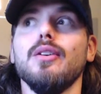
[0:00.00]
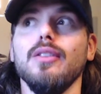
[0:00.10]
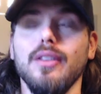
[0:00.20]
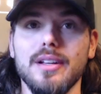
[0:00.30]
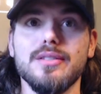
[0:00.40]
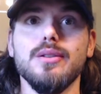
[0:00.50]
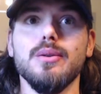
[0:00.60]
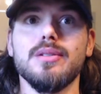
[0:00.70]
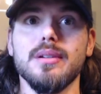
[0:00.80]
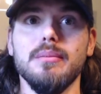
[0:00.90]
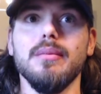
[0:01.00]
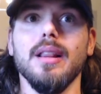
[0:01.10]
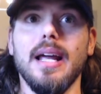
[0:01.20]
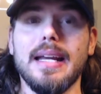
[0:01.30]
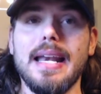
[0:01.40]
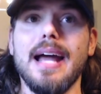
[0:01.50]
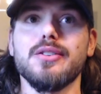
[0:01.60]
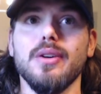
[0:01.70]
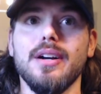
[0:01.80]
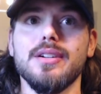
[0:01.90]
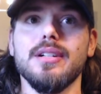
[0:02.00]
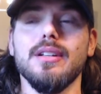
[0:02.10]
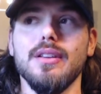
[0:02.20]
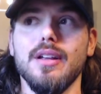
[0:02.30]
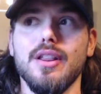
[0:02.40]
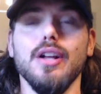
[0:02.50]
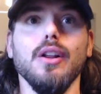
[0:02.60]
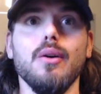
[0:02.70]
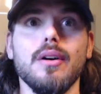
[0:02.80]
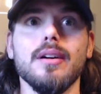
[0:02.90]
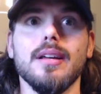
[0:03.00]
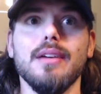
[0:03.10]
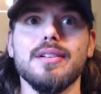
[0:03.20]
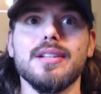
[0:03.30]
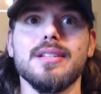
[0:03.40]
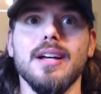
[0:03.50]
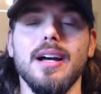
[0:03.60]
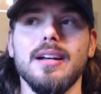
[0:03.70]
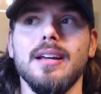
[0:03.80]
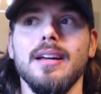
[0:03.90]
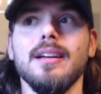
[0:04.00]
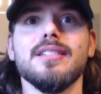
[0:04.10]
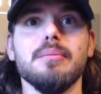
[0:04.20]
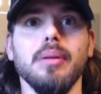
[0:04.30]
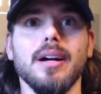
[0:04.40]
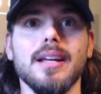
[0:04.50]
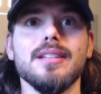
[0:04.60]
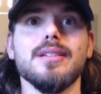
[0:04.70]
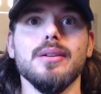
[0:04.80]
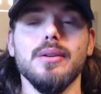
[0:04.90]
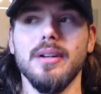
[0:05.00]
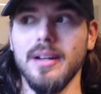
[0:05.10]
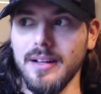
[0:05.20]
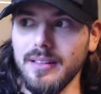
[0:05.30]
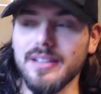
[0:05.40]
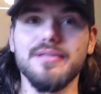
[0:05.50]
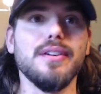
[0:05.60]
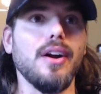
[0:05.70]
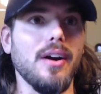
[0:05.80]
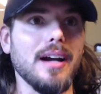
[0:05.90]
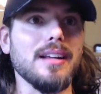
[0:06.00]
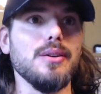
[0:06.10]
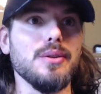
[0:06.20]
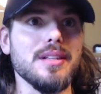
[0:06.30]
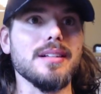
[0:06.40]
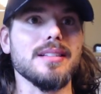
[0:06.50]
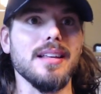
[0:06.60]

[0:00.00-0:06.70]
Let's do some like natural energy. The Lord gave us a sun to plug into. Let's figure out how to use this thing.